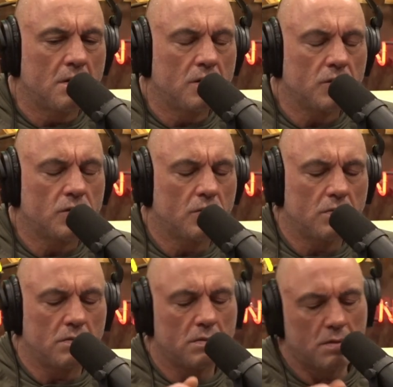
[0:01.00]

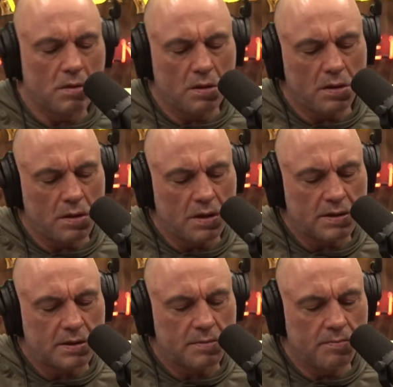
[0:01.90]
So
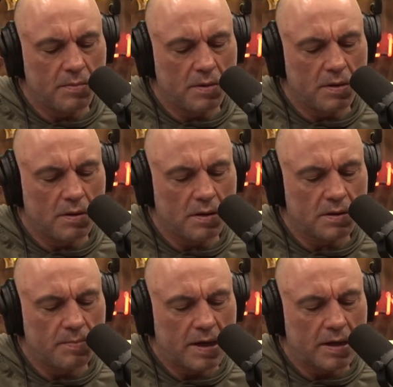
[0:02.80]
this
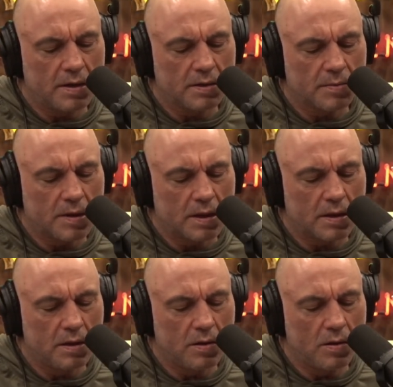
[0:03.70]
mechanism,
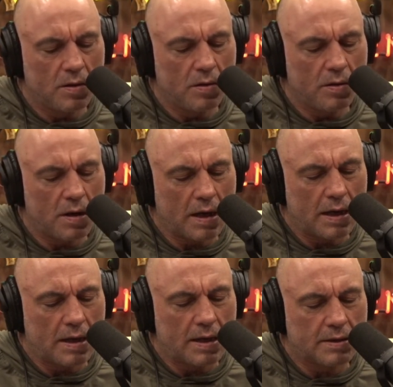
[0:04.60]
like,
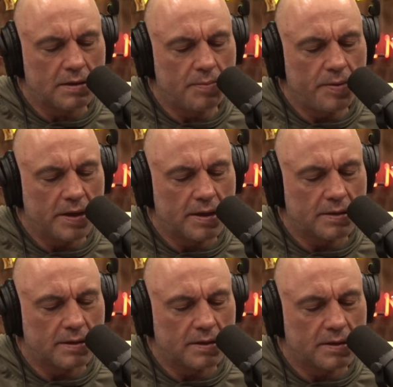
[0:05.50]
I guess the
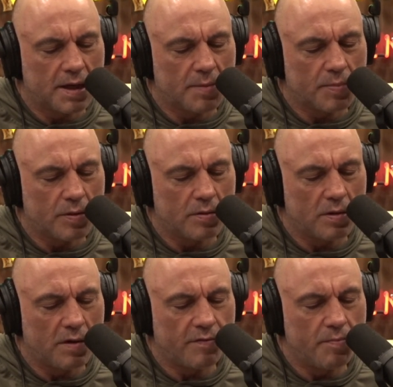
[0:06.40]
biggest example
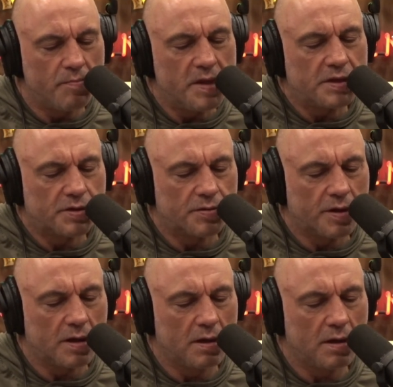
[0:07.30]
of a
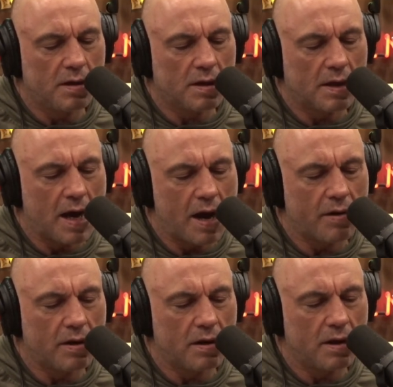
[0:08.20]
mystery, like how
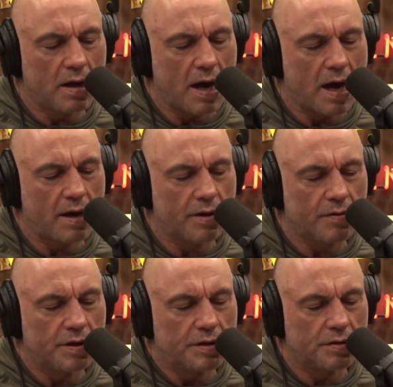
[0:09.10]
did a
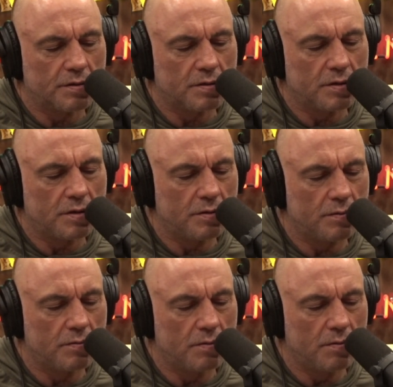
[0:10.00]
creature
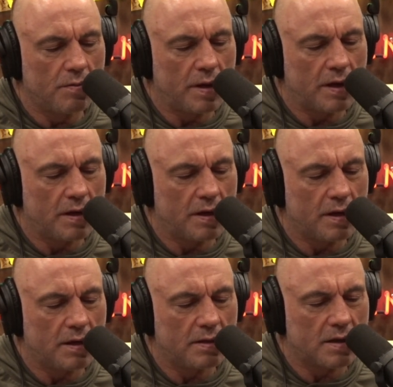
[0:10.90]
do what it
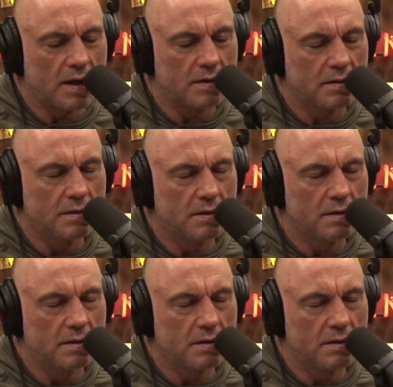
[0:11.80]
did, is us.